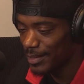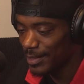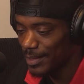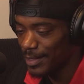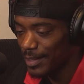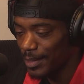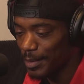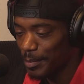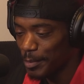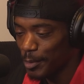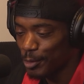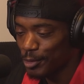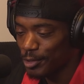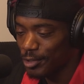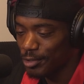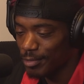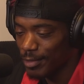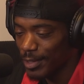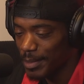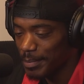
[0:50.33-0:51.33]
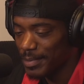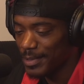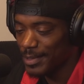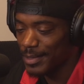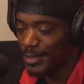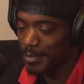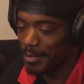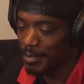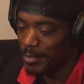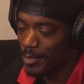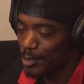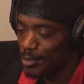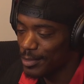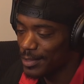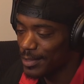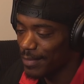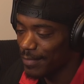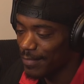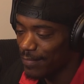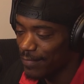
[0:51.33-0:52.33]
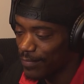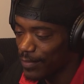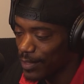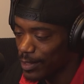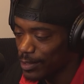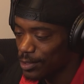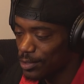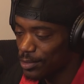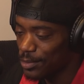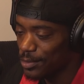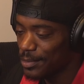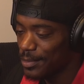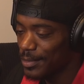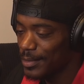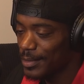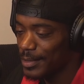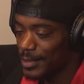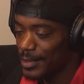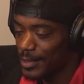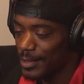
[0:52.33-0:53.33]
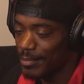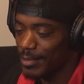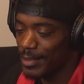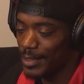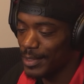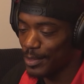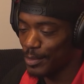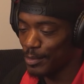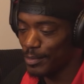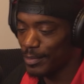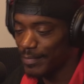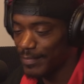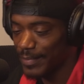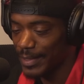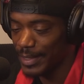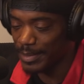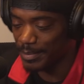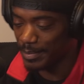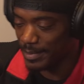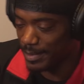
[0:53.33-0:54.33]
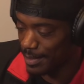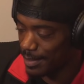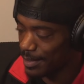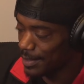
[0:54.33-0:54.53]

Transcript: TMO Trips, most official. You already know the vibes.